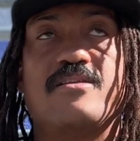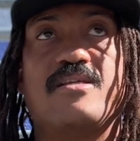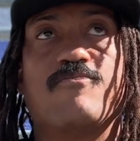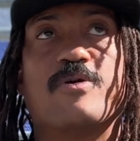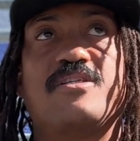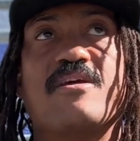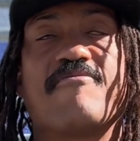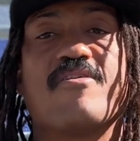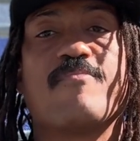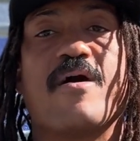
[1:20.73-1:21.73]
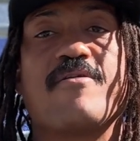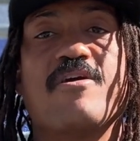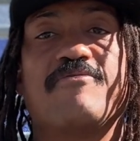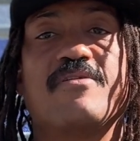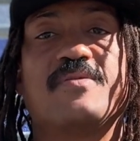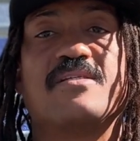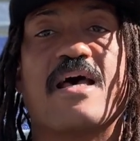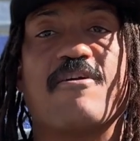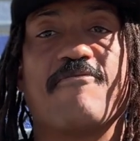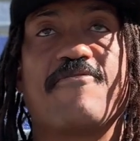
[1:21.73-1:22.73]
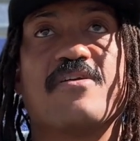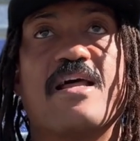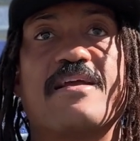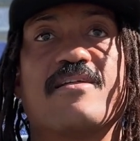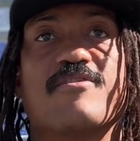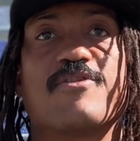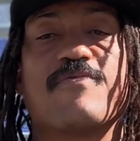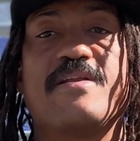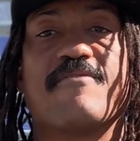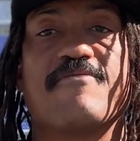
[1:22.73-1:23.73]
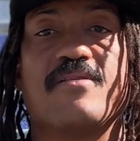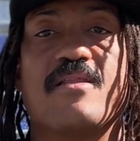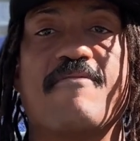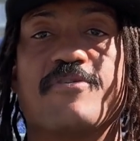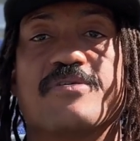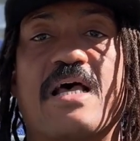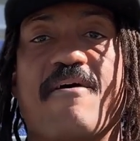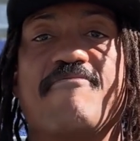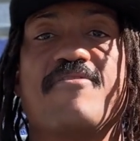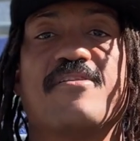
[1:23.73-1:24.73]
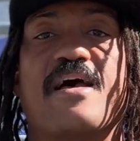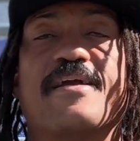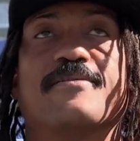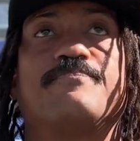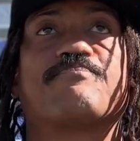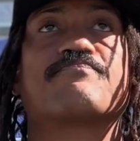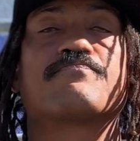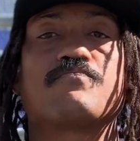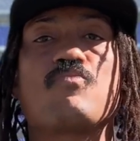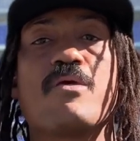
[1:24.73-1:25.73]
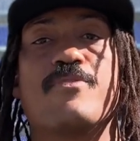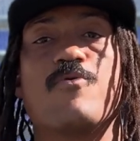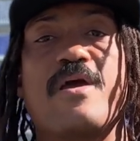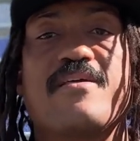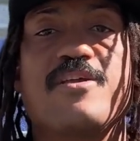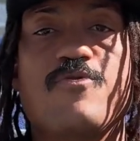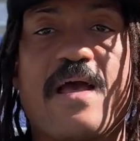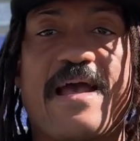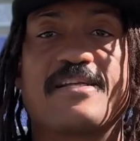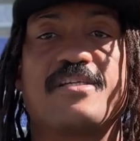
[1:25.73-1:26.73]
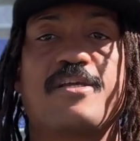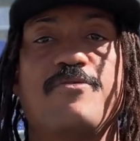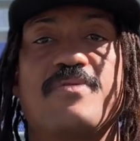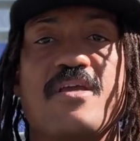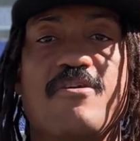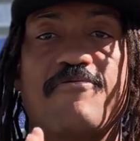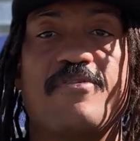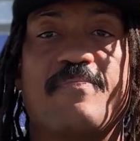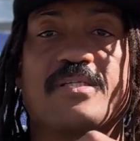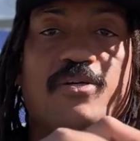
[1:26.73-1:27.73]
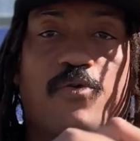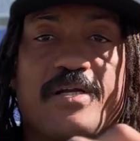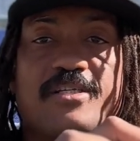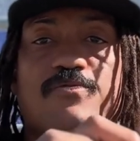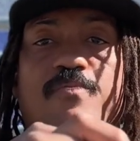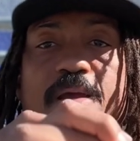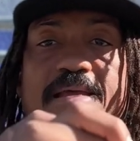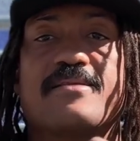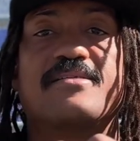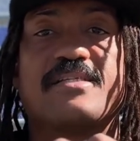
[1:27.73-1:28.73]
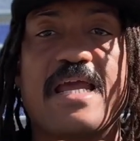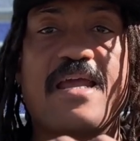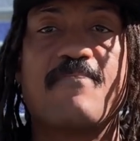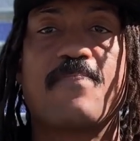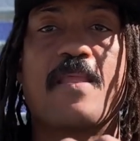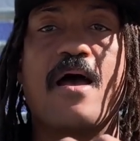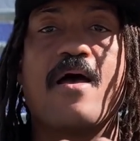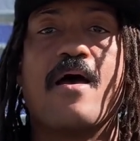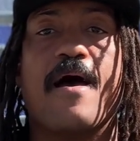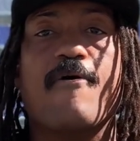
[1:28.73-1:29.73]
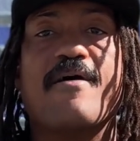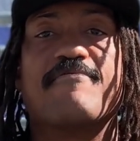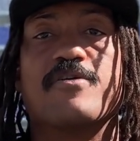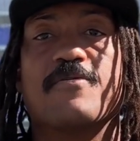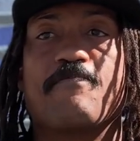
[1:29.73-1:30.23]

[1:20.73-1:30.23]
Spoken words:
what's different about heel flips is I don't feel like there are 3 different levels. I feel like the way that you execute the heel flip is going to remain the same. However,